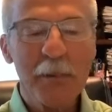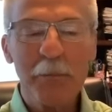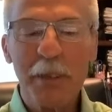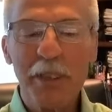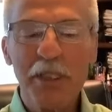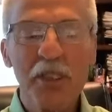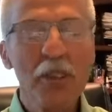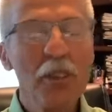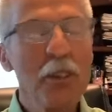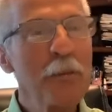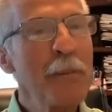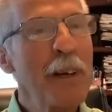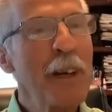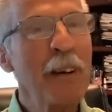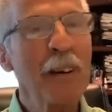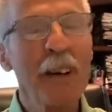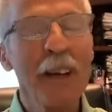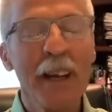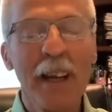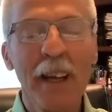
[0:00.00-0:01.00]
But you know,
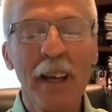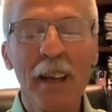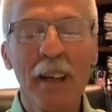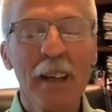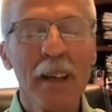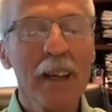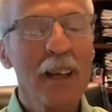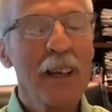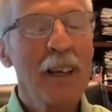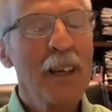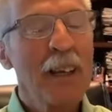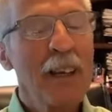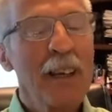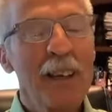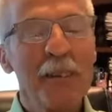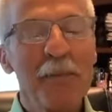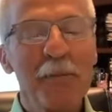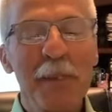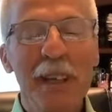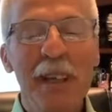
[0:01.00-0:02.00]
Mary,
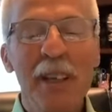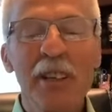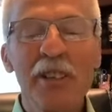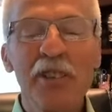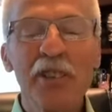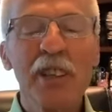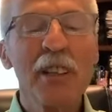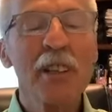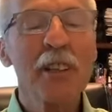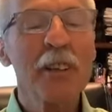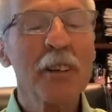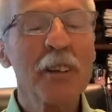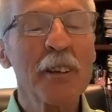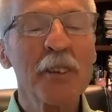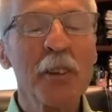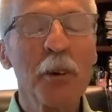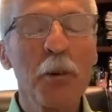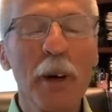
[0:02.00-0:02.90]
because she learned the